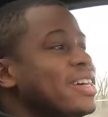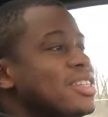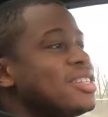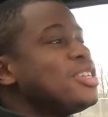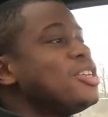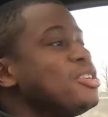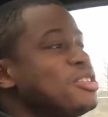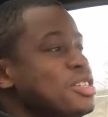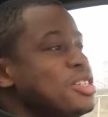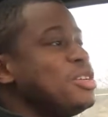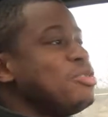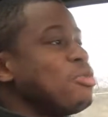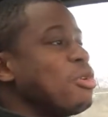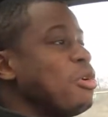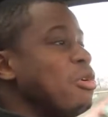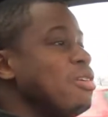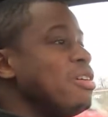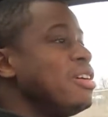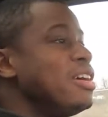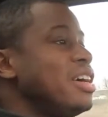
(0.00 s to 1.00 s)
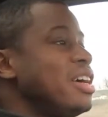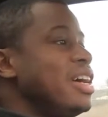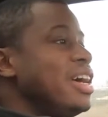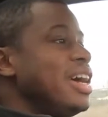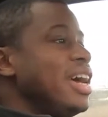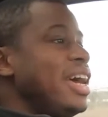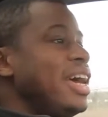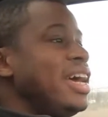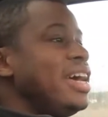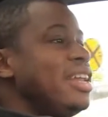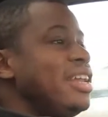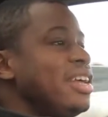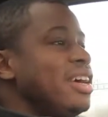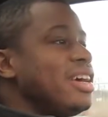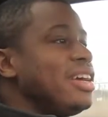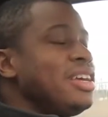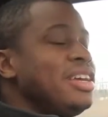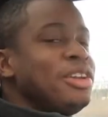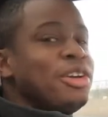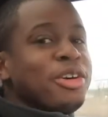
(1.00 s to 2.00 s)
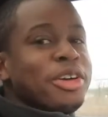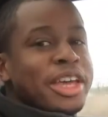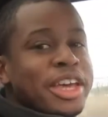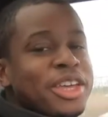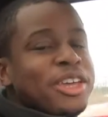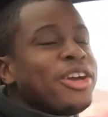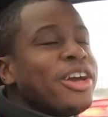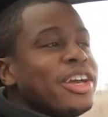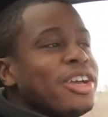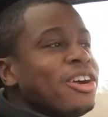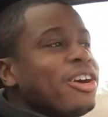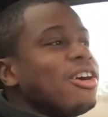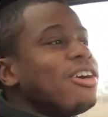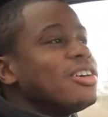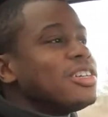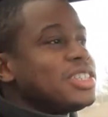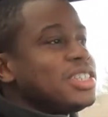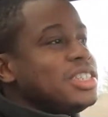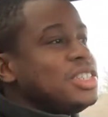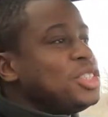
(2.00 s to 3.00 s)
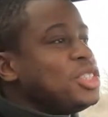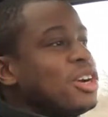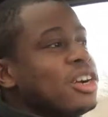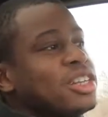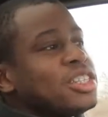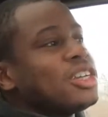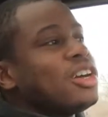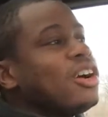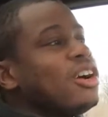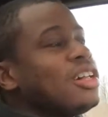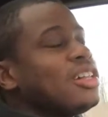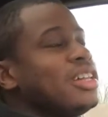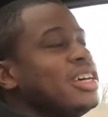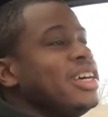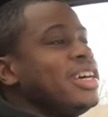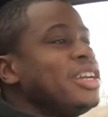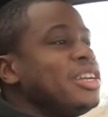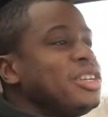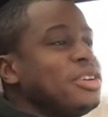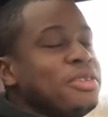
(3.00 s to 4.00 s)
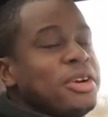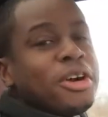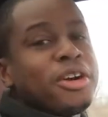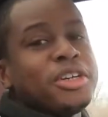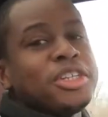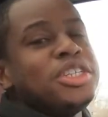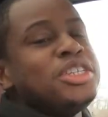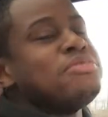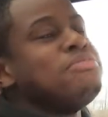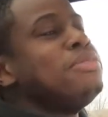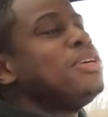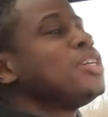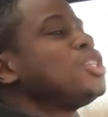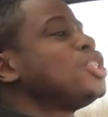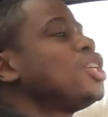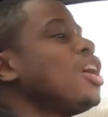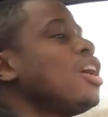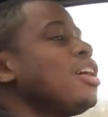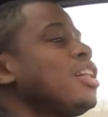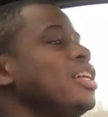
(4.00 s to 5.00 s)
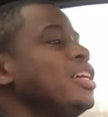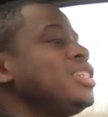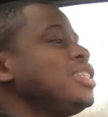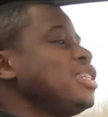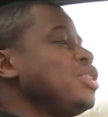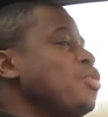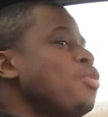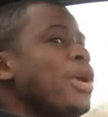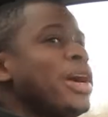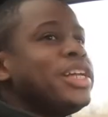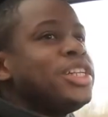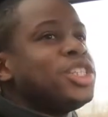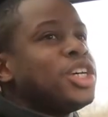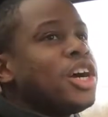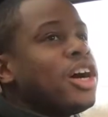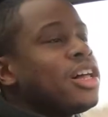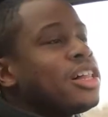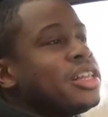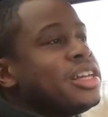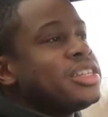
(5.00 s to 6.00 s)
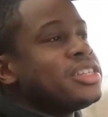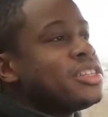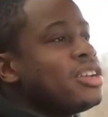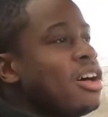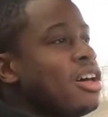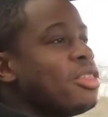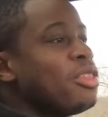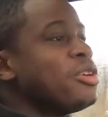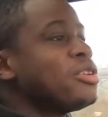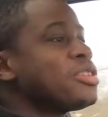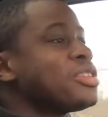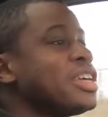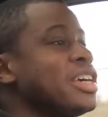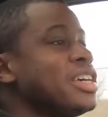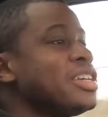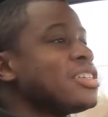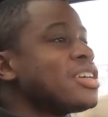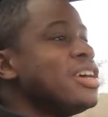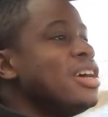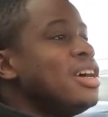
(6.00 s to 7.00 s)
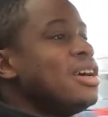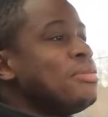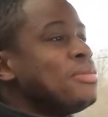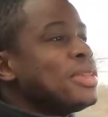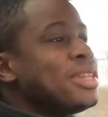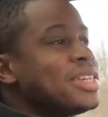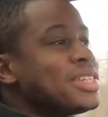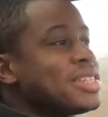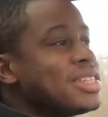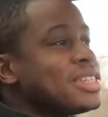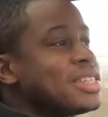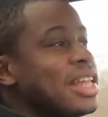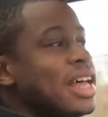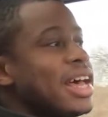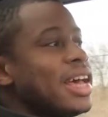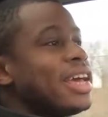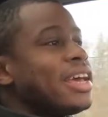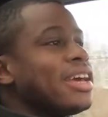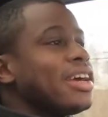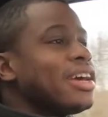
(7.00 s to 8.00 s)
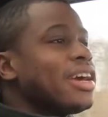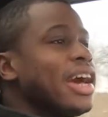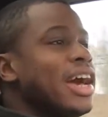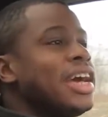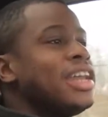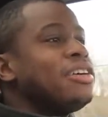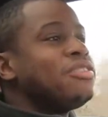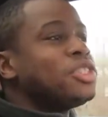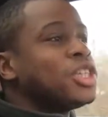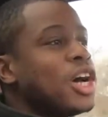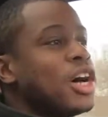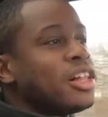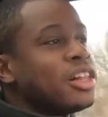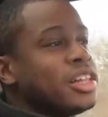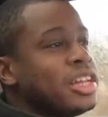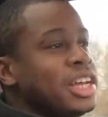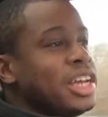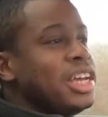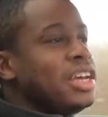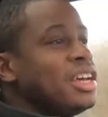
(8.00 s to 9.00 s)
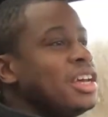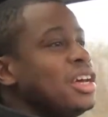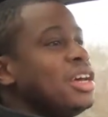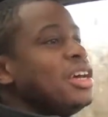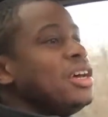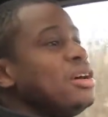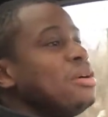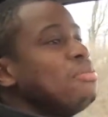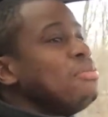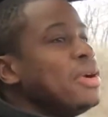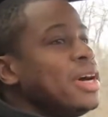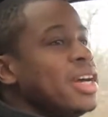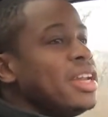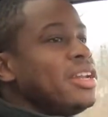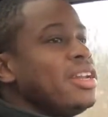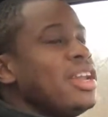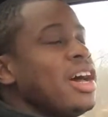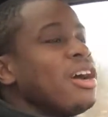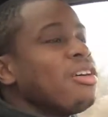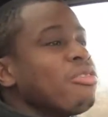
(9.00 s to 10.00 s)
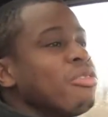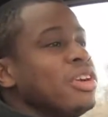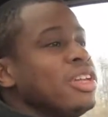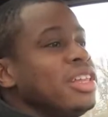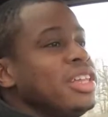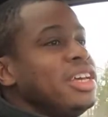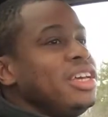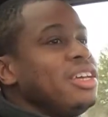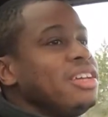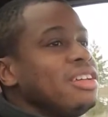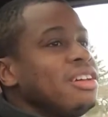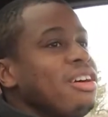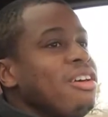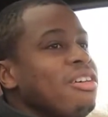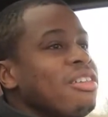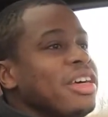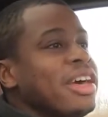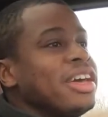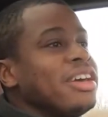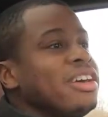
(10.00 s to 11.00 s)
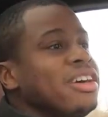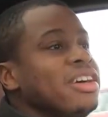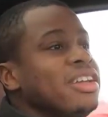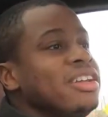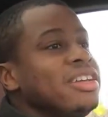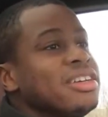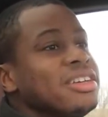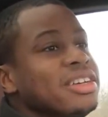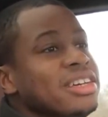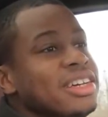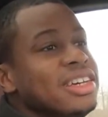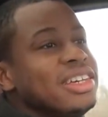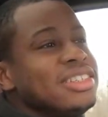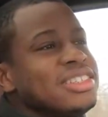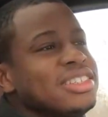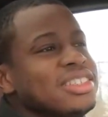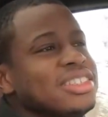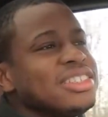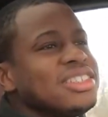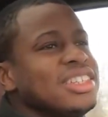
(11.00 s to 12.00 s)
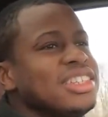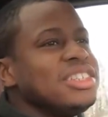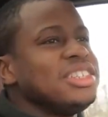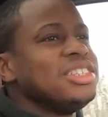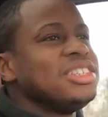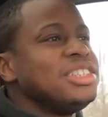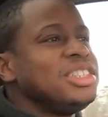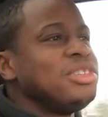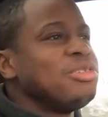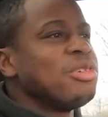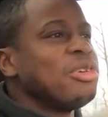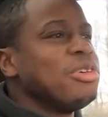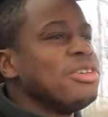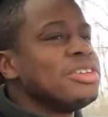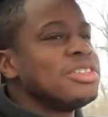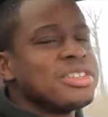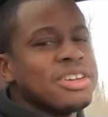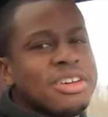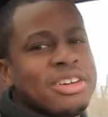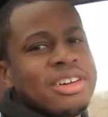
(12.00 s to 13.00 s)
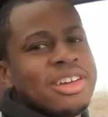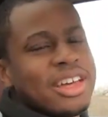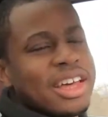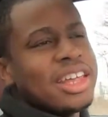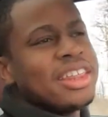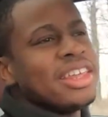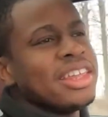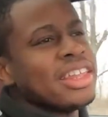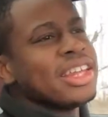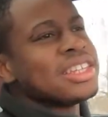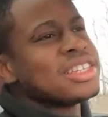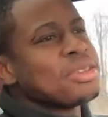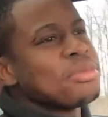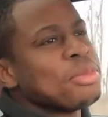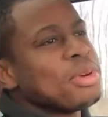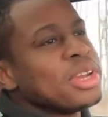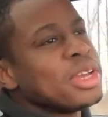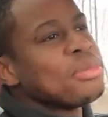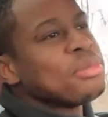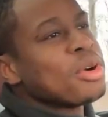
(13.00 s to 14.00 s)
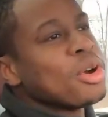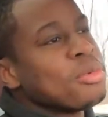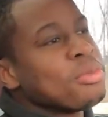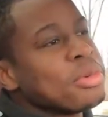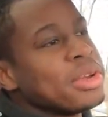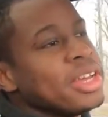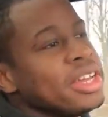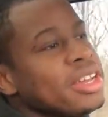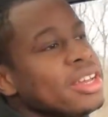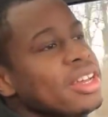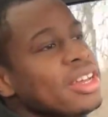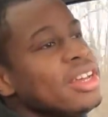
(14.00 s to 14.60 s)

a Tootsie Roll. And, yeah, you got your Hershey's dark chocolate and your Hershey's milk chocolates and the white chocolates and all those things. But this is like kind of chocolatey, but not really all that good. It's just a Tootsie Roll. So I think that's a pretty appropriate